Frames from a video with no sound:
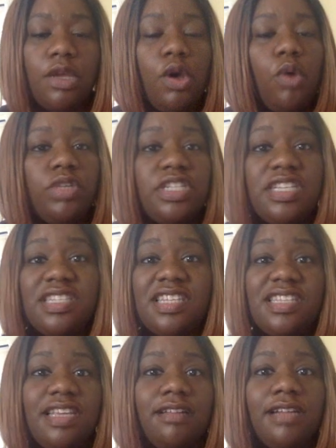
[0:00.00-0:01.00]
which is the
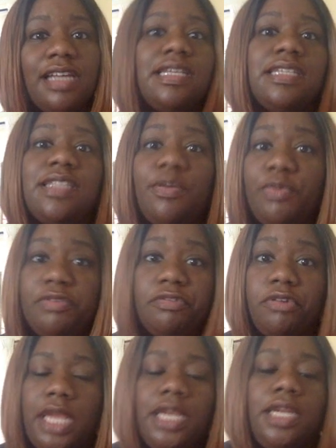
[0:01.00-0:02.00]
single line text that we've
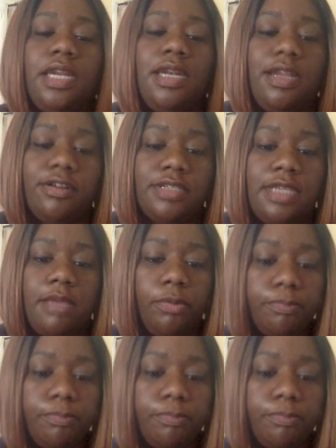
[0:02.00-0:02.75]
created in Airtable.